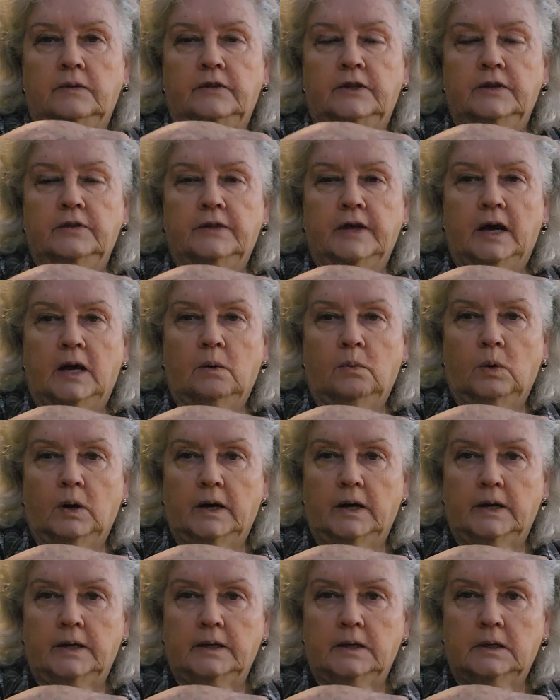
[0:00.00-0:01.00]
Then that
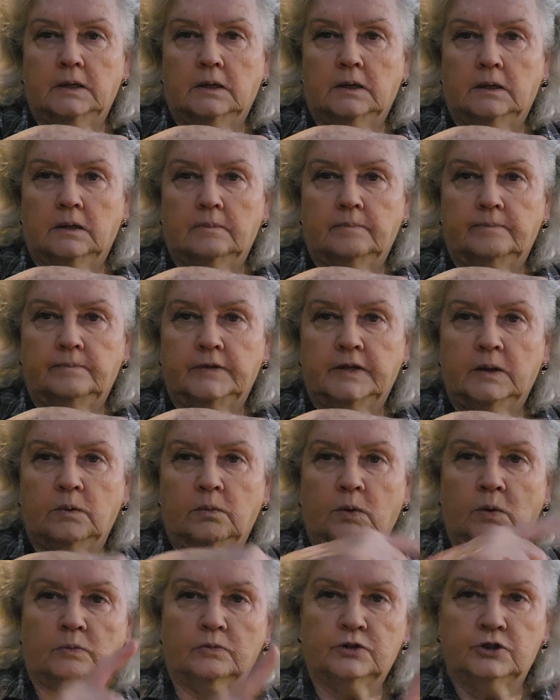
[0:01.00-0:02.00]
way, it
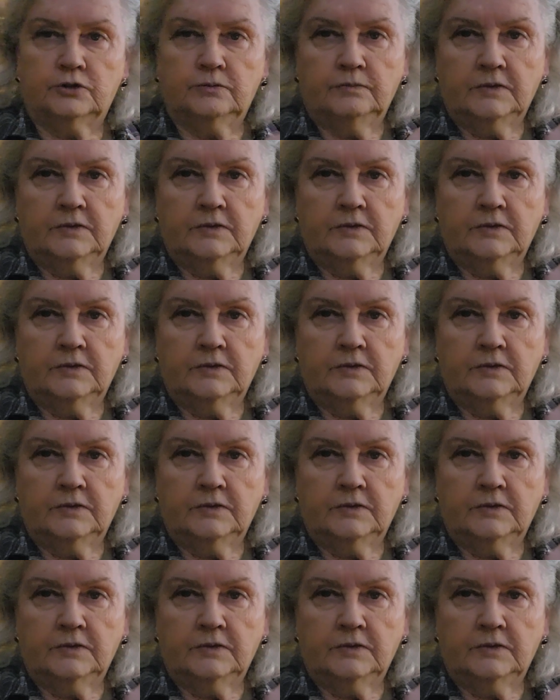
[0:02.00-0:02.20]
won't.